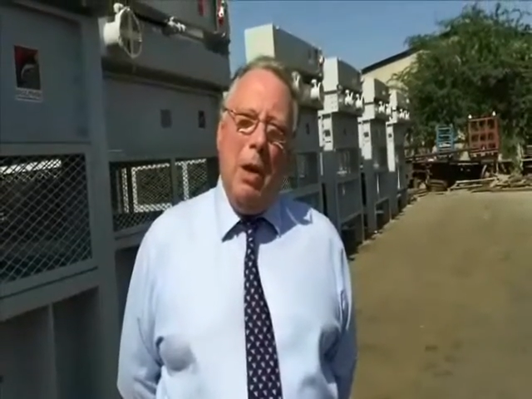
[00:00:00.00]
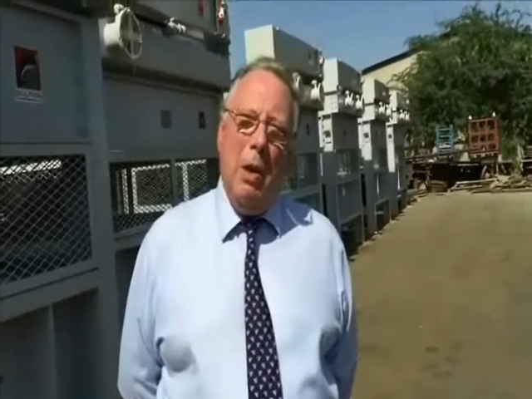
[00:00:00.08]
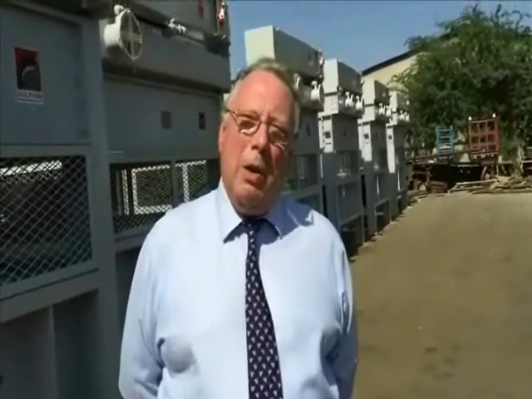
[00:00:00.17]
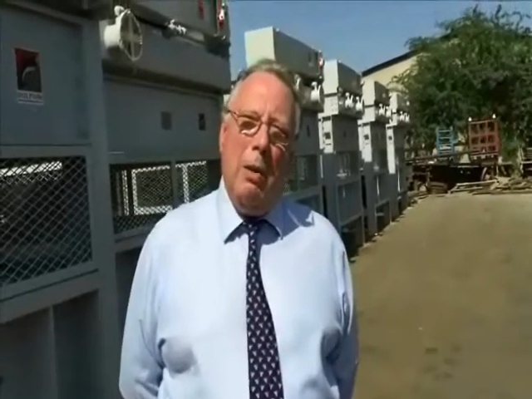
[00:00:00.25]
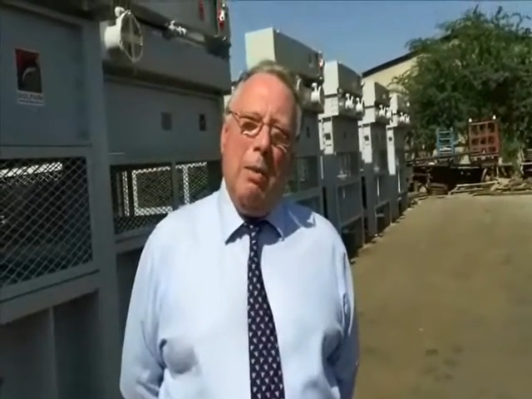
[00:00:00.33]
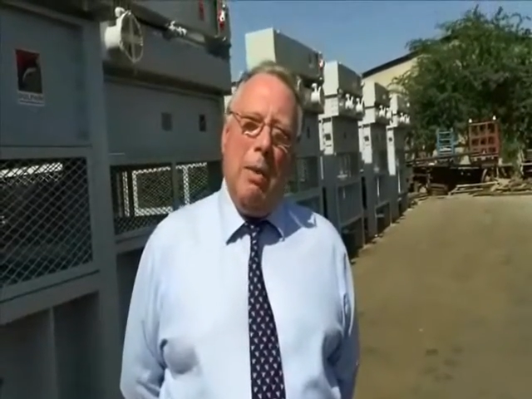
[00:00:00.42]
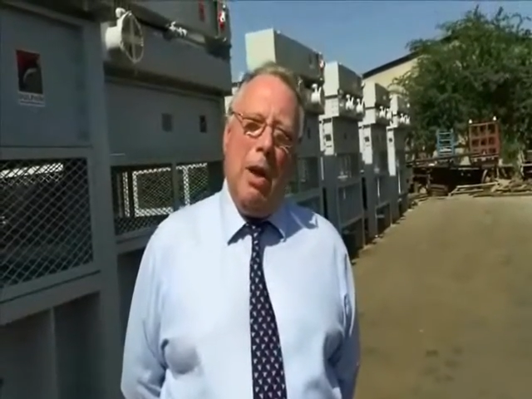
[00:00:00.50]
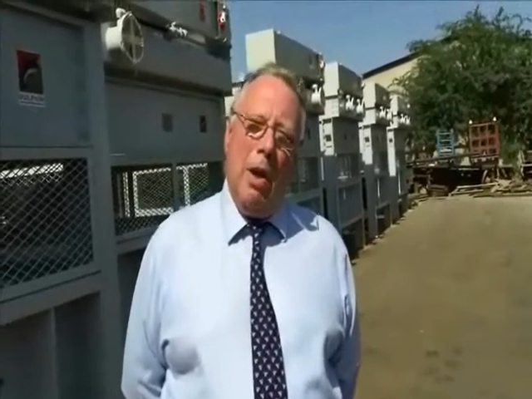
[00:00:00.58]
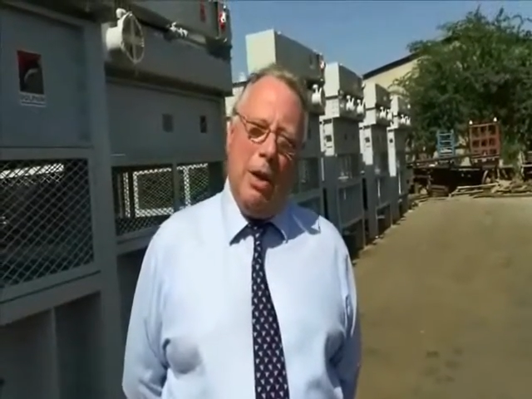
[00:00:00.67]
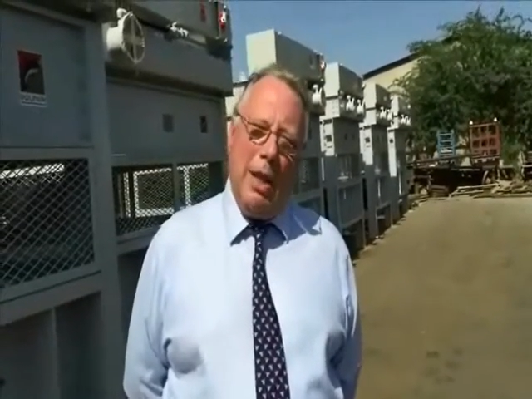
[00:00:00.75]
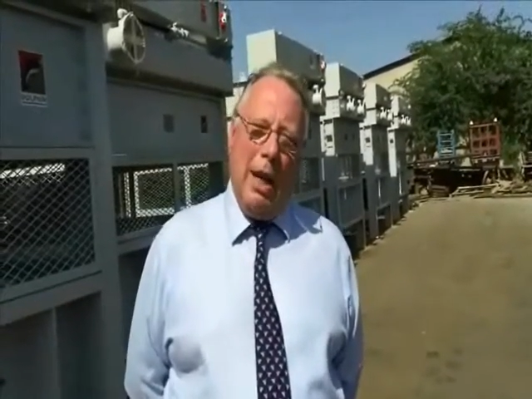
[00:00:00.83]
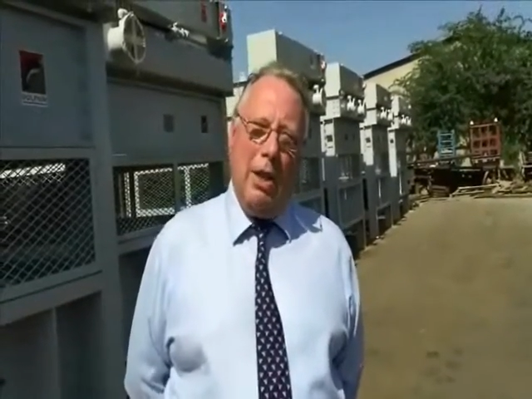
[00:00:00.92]
you can
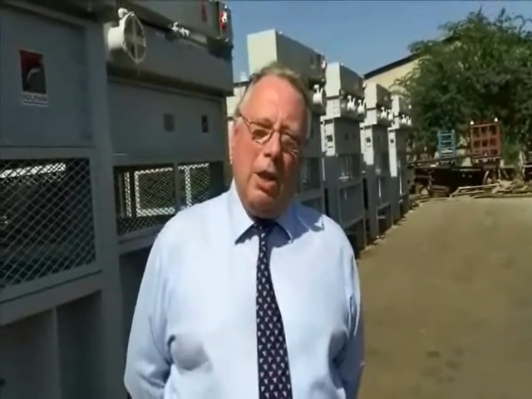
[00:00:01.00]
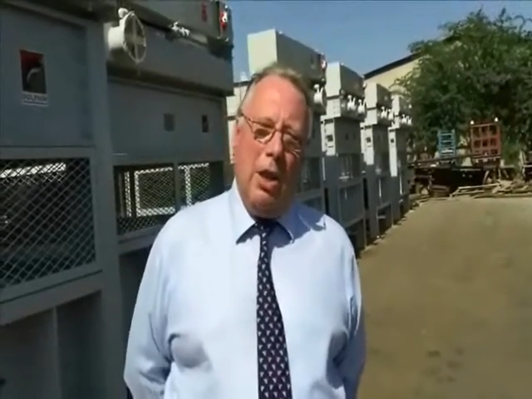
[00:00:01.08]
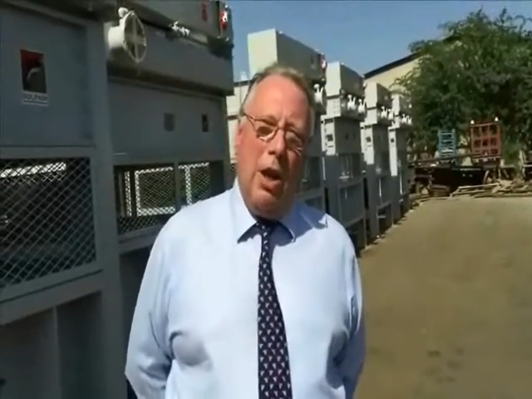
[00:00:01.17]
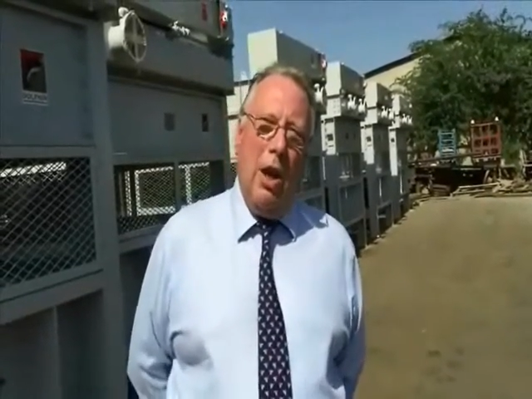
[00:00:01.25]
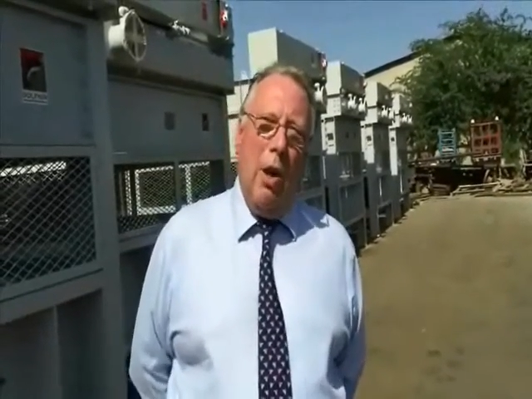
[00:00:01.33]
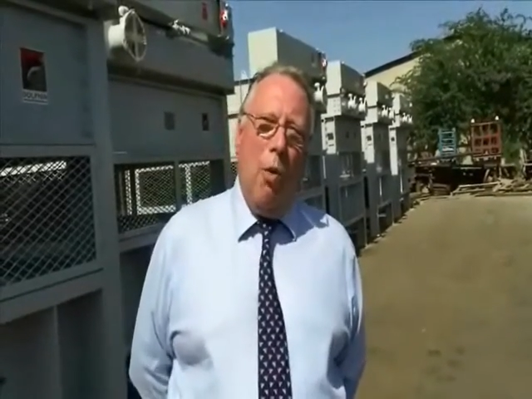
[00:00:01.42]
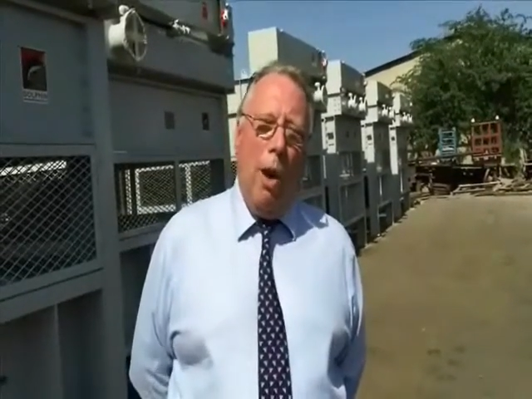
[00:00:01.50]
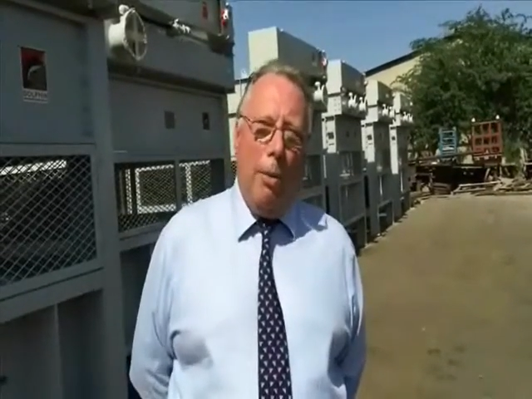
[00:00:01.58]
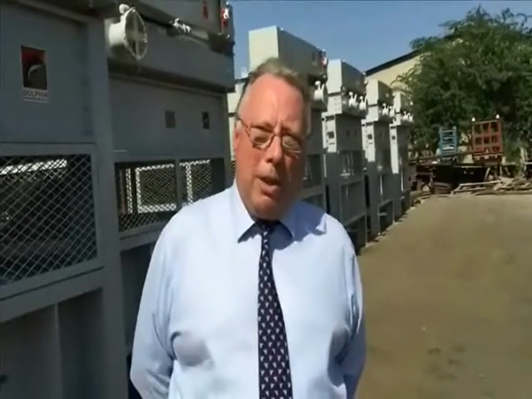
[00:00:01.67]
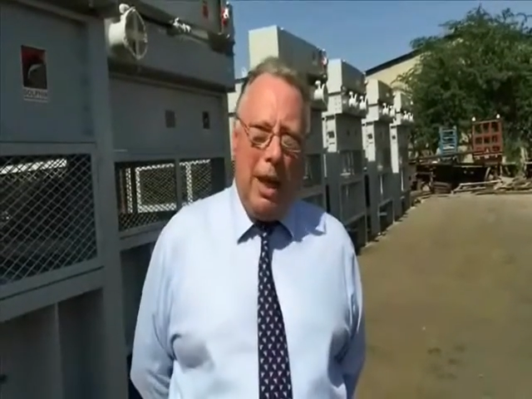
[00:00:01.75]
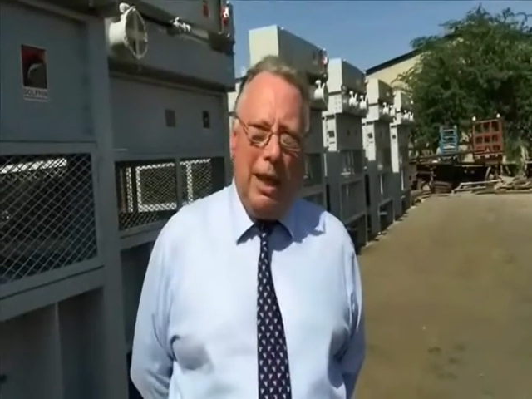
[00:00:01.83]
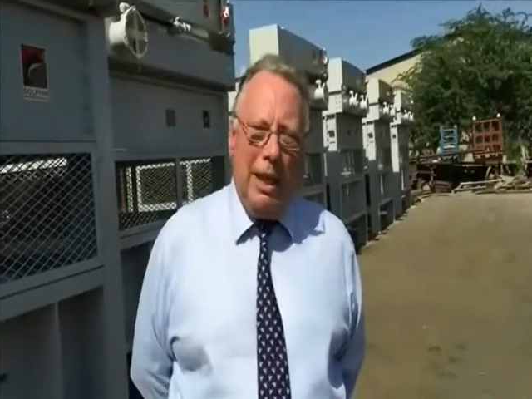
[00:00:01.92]
contact us on our
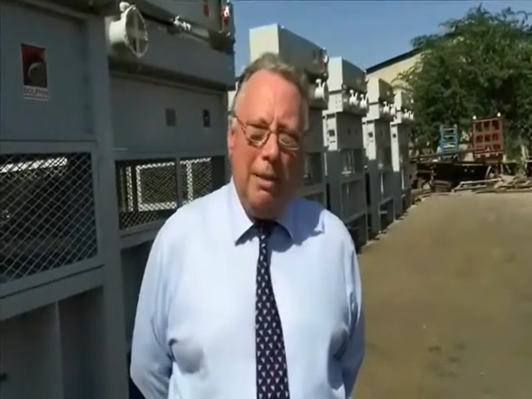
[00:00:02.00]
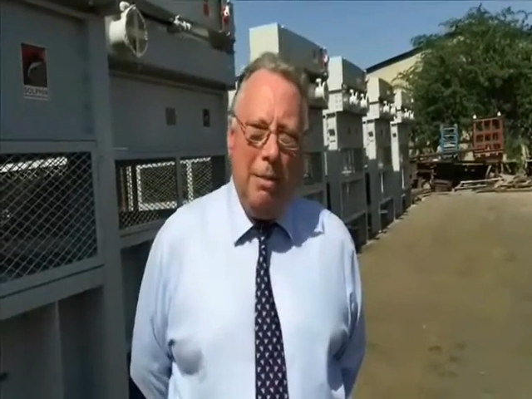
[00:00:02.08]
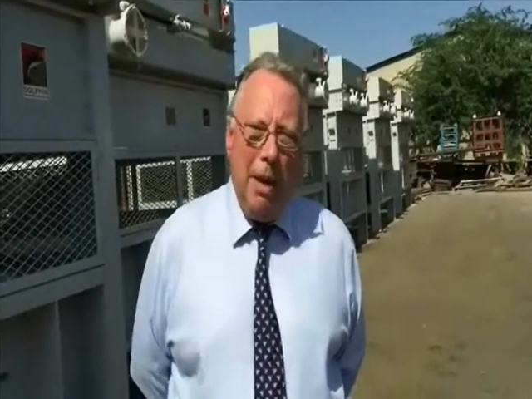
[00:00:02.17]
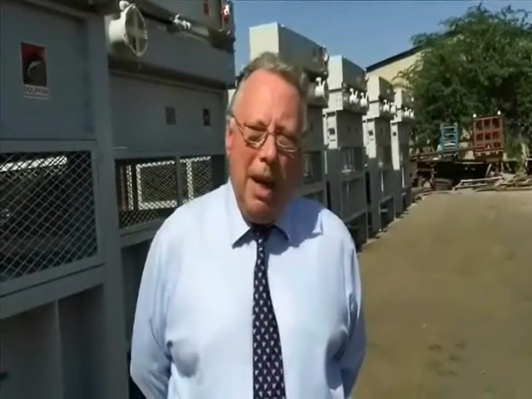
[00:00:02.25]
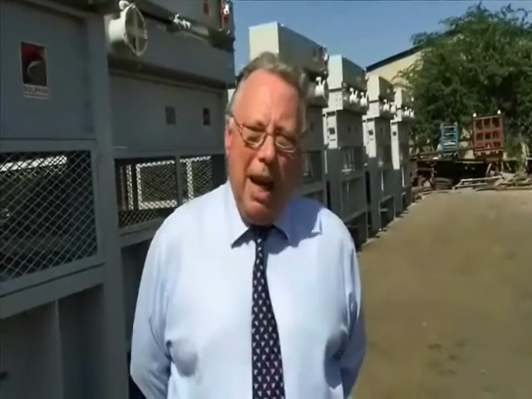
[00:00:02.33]
website,